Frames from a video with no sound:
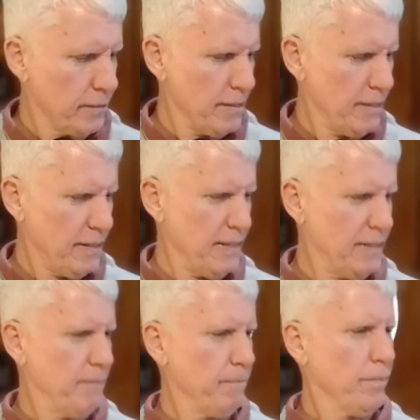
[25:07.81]
So this
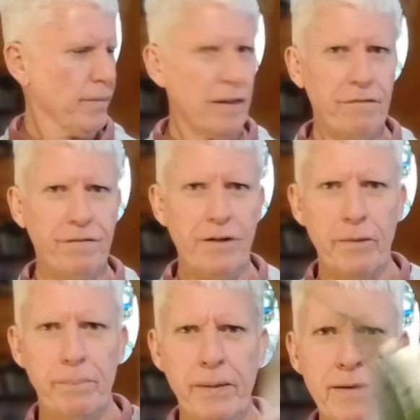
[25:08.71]
is
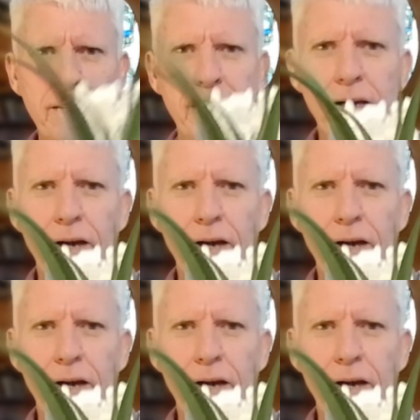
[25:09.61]
fairy pink.